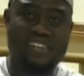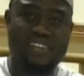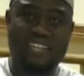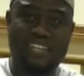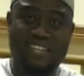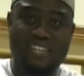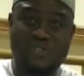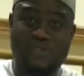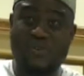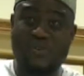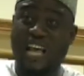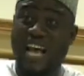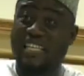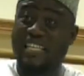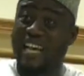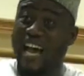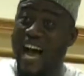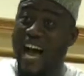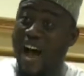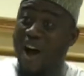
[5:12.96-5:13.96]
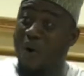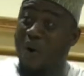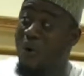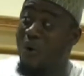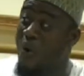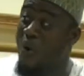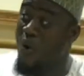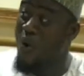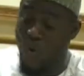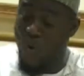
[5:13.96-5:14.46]
So that's how
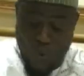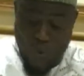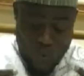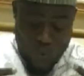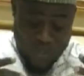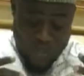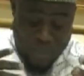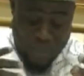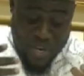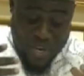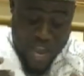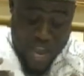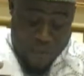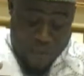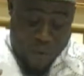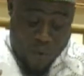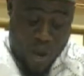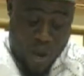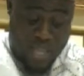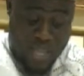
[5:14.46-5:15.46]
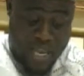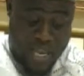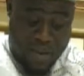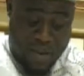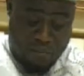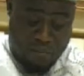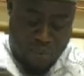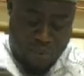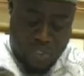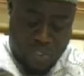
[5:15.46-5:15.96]
they become what?
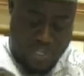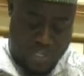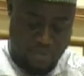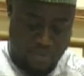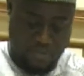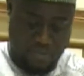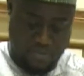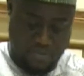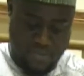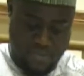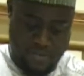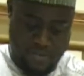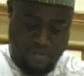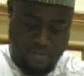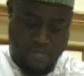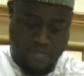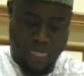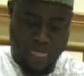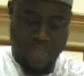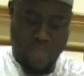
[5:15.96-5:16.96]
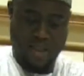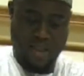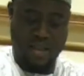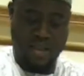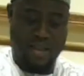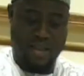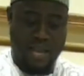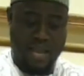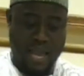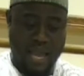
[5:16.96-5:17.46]
Muslims.
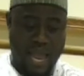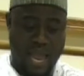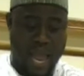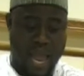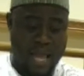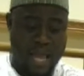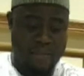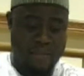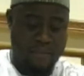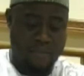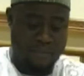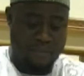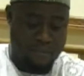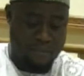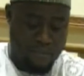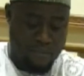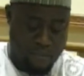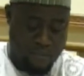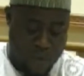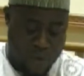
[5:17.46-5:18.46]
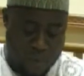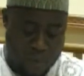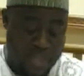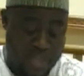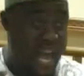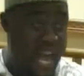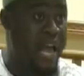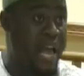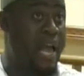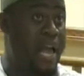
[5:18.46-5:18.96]
And from
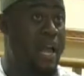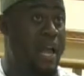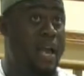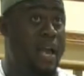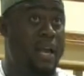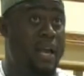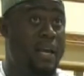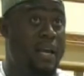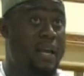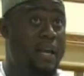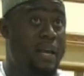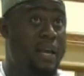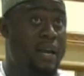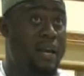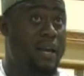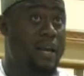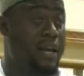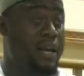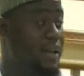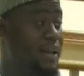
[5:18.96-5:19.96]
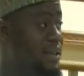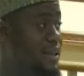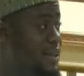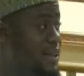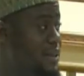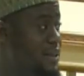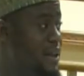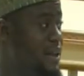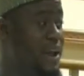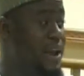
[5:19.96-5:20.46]
there,
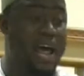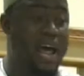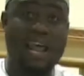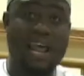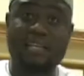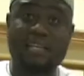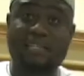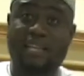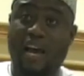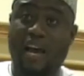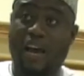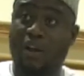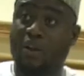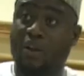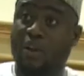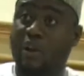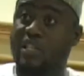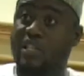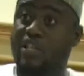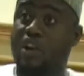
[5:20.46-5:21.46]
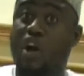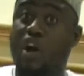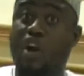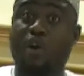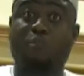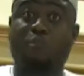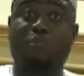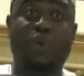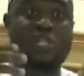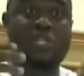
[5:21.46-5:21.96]
they realized that there is a lot
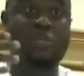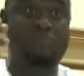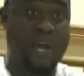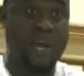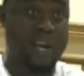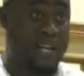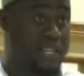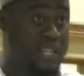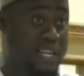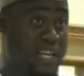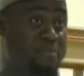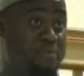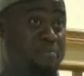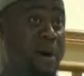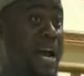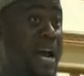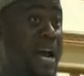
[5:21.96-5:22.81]
of prosperity in Mali.